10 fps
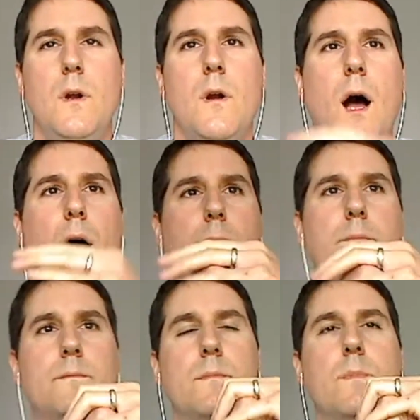
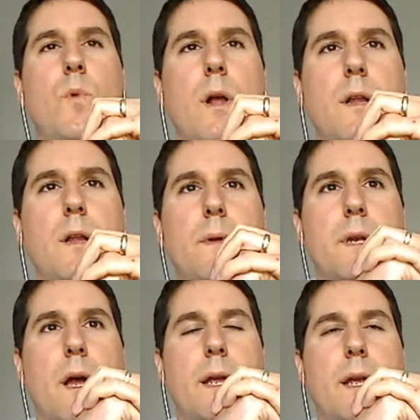Well,
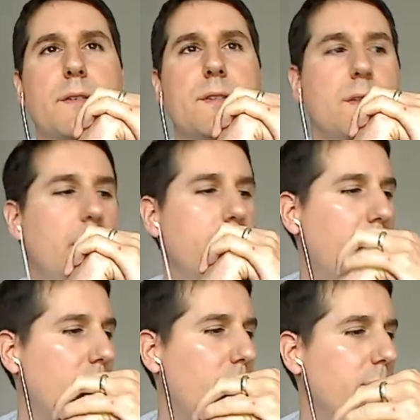I guess in
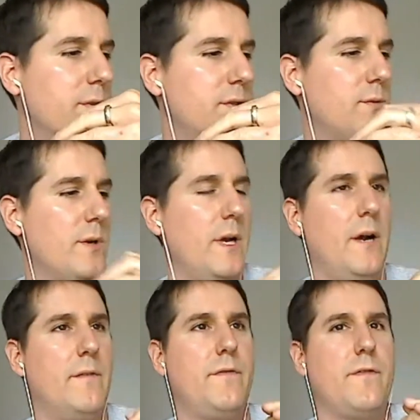part we were sort
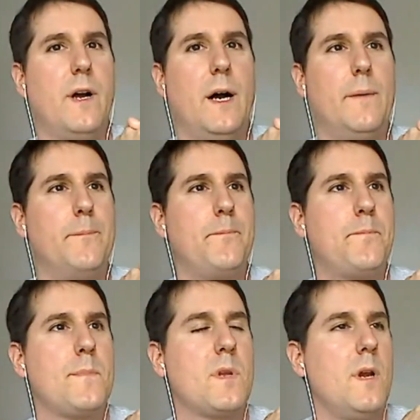of
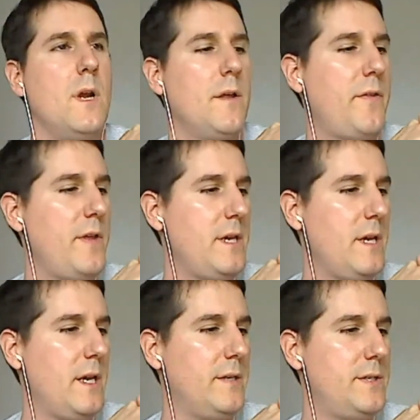
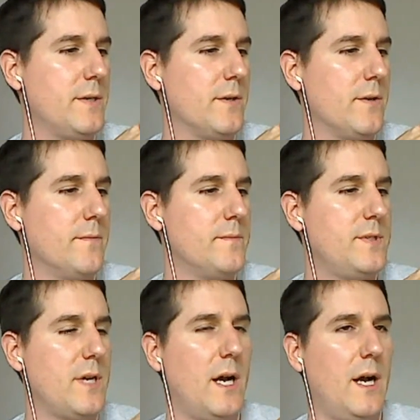thinking in
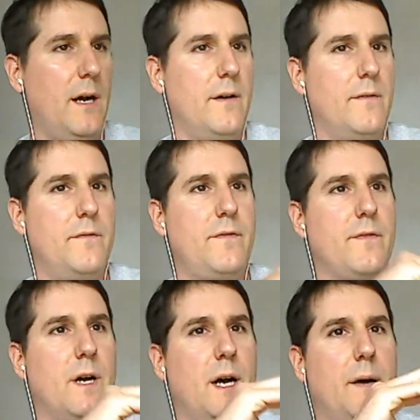terms of
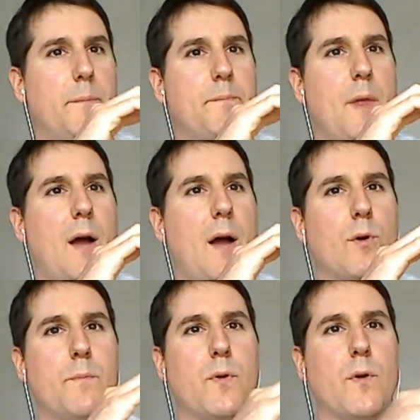our
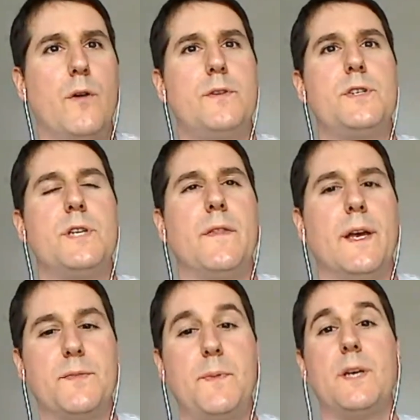approach to
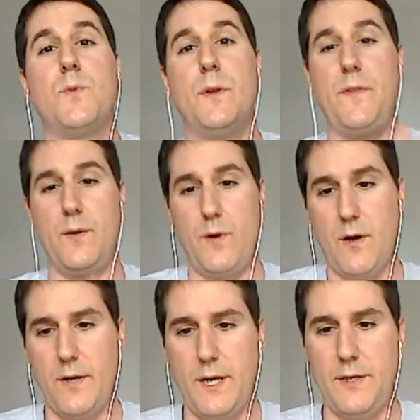this, because one thing we are
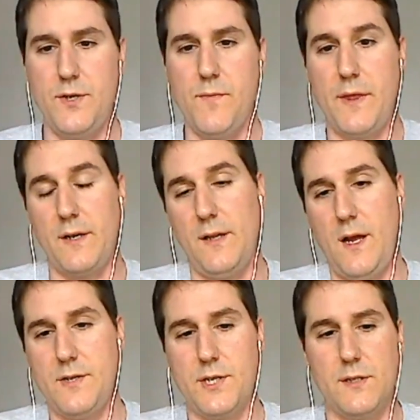going to do
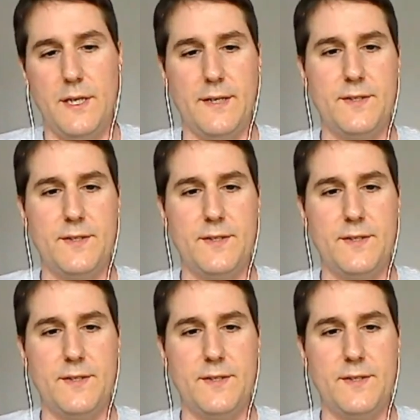methodologically is